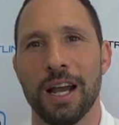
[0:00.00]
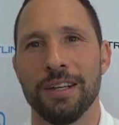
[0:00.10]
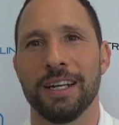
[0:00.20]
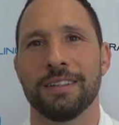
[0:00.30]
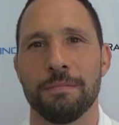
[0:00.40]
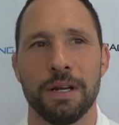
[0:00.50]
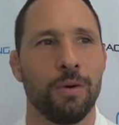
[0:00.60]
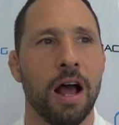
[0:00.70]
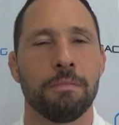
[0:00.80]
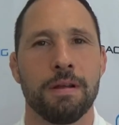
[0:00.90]
and you get to be
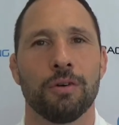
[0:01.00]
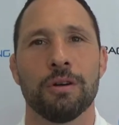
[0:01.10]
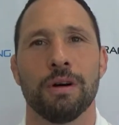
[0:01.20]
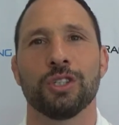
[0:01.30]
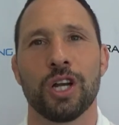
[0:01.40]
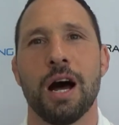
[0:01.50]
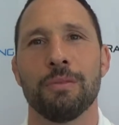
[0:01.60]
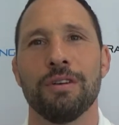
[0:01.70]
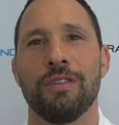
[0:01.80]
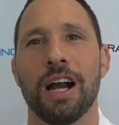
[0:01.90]
around people in a much
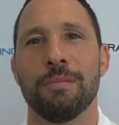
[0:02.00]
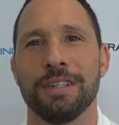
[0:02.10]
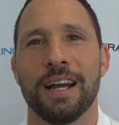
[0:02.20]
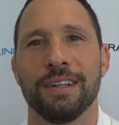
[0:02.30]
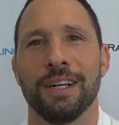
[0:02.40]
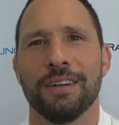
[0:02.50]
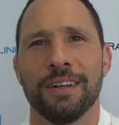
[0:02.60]
calmer environment down here.